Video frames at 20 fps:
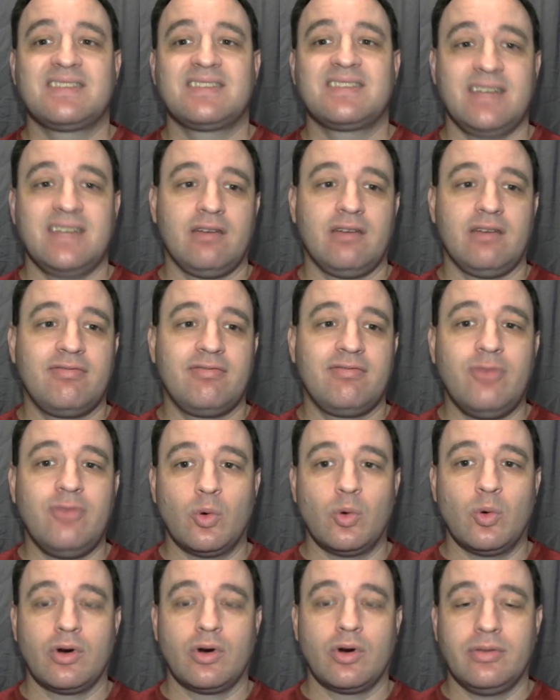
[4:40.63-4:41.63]
stuff
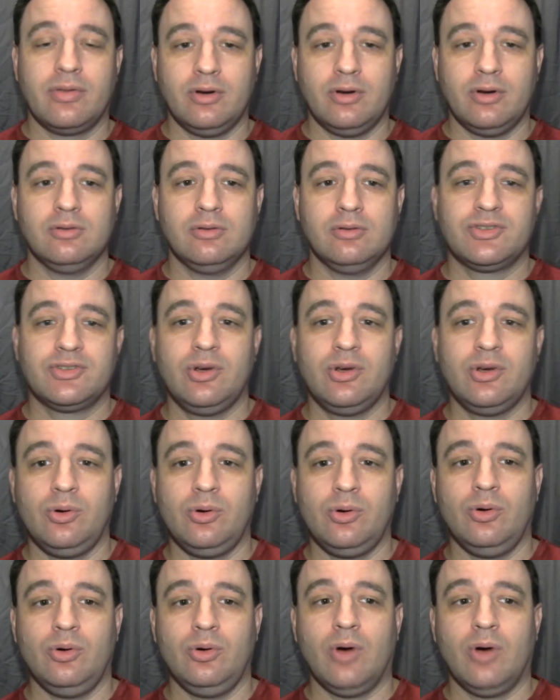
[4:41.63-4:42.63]
for those
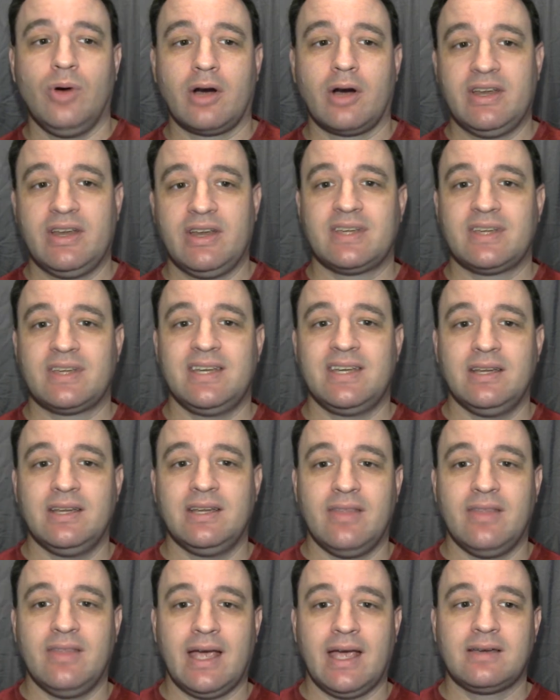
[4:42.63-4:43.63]
who are interested
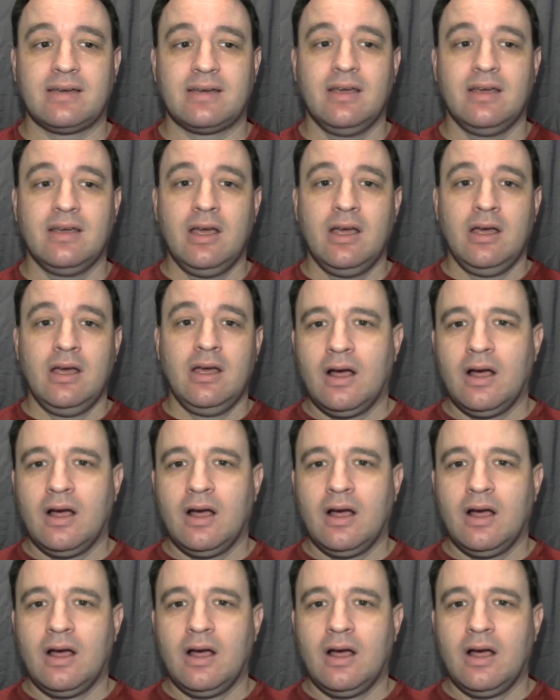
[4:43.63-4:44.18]
in that.